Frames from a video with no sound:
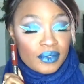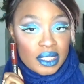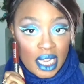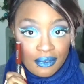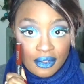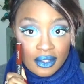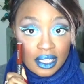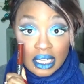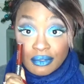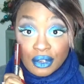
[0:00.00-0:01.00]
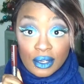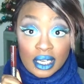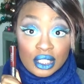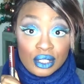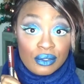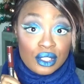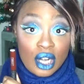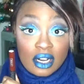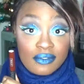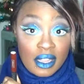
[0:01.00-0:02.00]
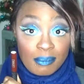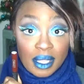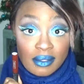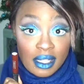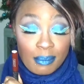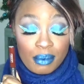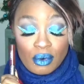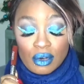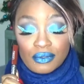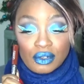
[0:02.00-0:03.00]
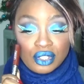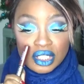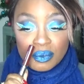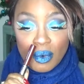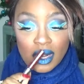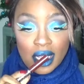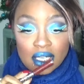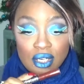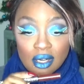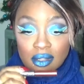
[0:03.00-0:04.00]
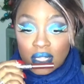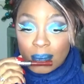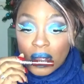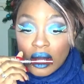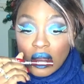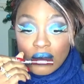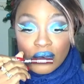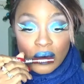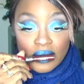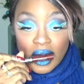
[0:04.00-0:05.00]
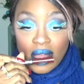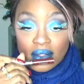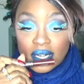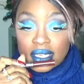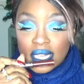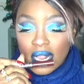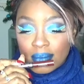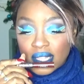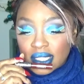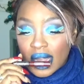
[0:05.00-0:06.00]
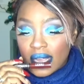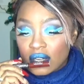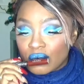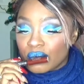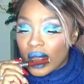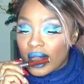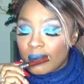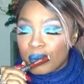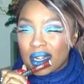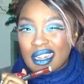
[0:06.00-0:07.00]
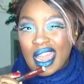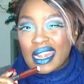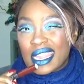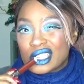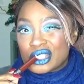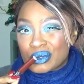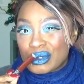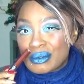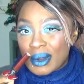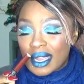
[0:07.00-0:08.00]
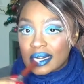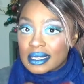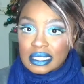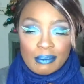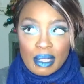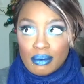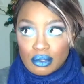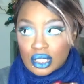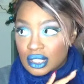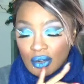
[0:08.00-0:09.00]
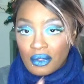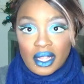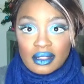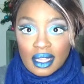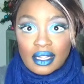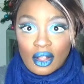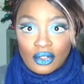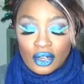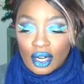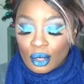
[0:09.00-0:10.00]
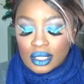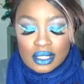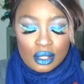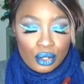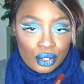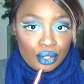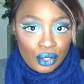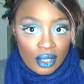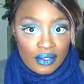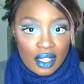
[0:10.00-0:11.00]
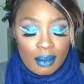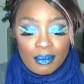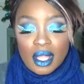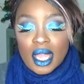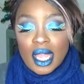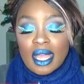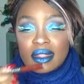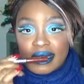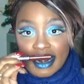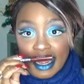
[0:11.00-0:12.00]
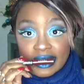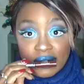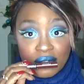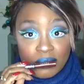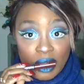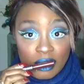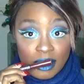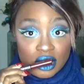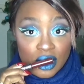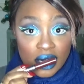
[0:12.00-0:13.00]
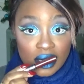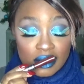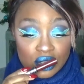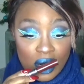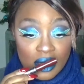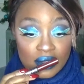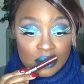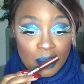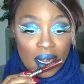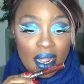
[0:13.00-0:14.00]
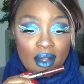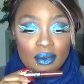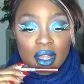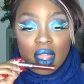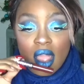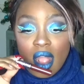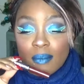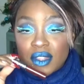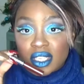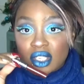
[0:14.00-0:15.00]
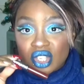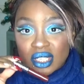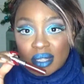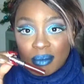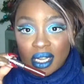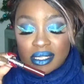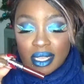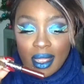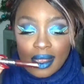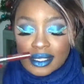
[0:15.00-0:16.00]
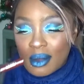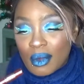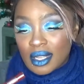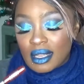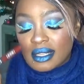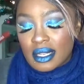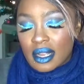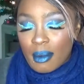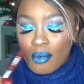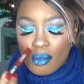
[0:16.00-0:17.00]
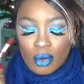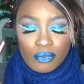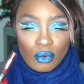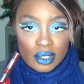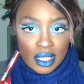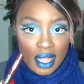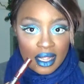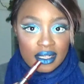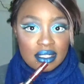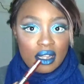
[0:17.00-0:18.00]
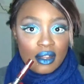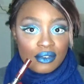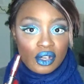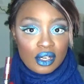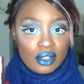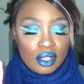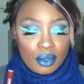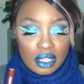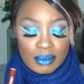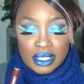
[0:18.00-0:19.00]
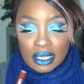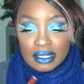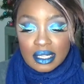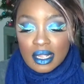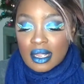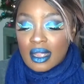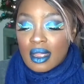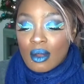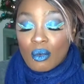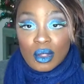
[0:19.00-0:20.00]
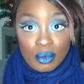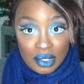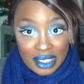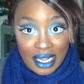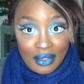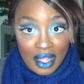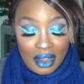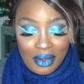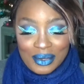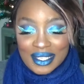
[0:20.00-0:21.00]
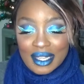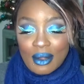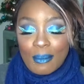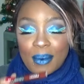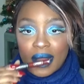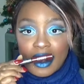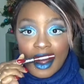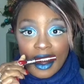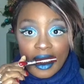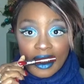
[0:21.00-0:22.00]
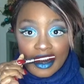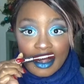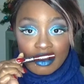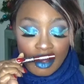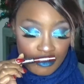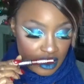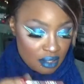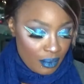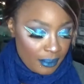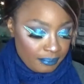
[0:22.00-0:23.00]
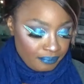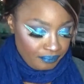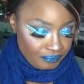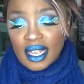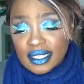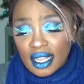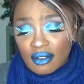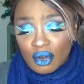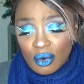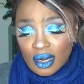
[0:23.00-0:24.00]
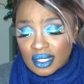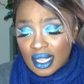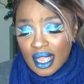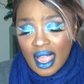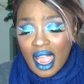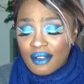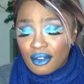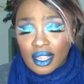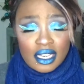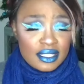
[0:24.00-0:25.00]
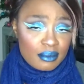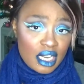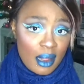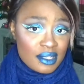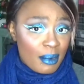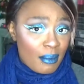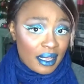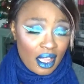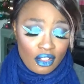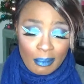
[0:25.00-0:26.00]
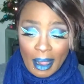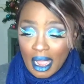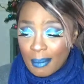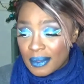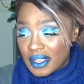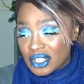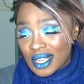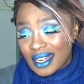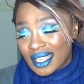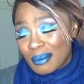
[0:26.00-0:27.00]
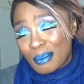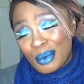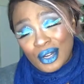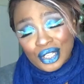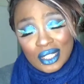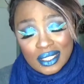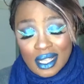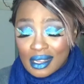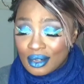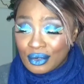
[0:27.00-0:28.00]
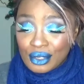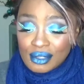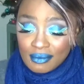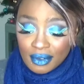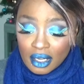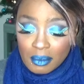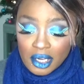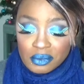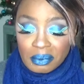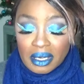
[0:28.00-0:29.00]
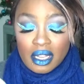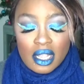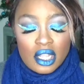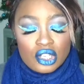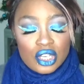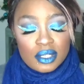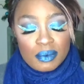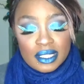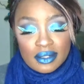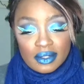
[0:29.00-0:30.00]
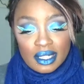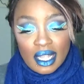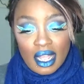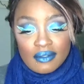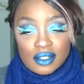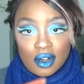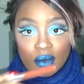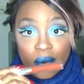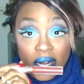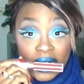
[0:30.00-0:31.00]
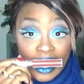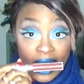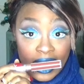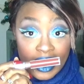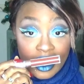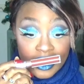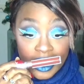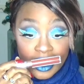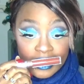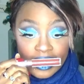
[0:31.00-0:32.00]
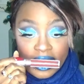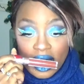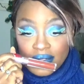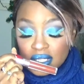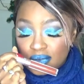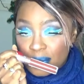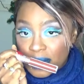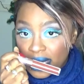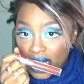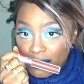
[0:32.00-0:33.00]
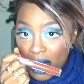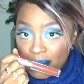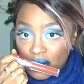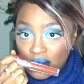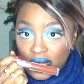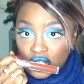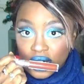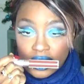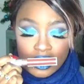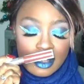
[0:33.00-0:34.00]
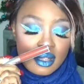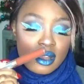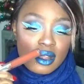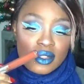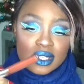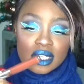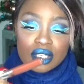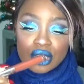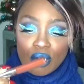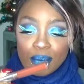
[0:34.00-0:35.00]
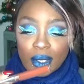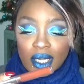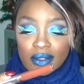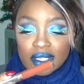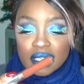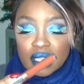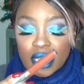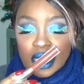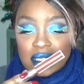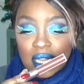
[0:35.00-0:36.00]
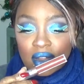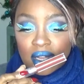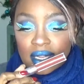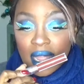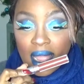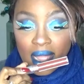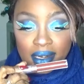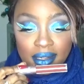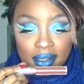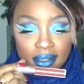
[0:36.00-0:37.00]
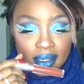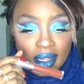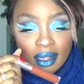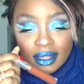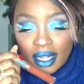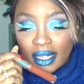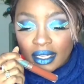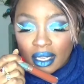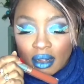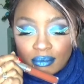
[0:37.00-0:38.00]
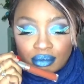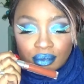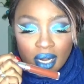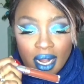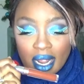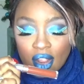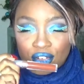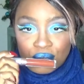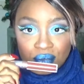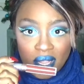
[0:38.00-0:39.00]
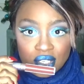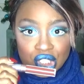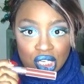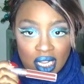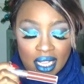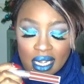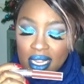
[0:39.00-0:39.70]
Definitely if you're into the dark vampy lip, or if you just want a dark lip for the holiday time that's kind of red but not a true red, because some people just don't like that color or it doesn't look good on them, then I definitely recommend trying this one out. This is just the mini size. I want to get a couple more full size of her liquid lipsticks. We will see how that goes though, but I love this one. Next, of course, I forget sometimes about my ColourPop and they just kind of get pushed to the side. I don't use them very much, but just recently I've started wearing K again, and this is from the K-pop collection. This is so pretty. This is like a terracotta kind of brown red shade.